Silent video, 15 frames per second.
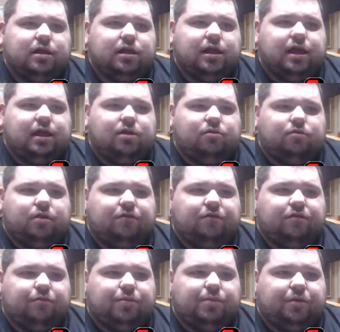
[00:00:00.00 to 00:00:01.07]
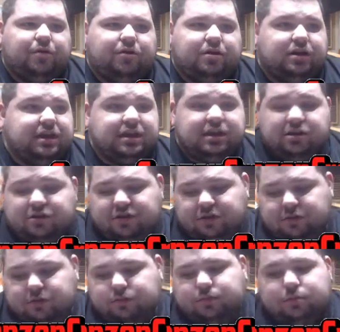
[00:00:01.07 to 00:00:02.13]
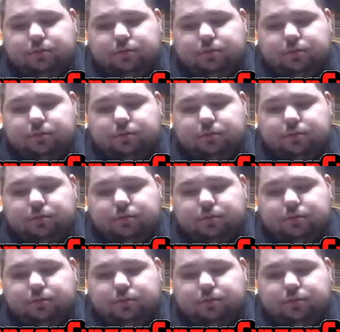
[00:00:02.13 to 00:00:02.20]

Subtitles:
I don't ever remember needing to.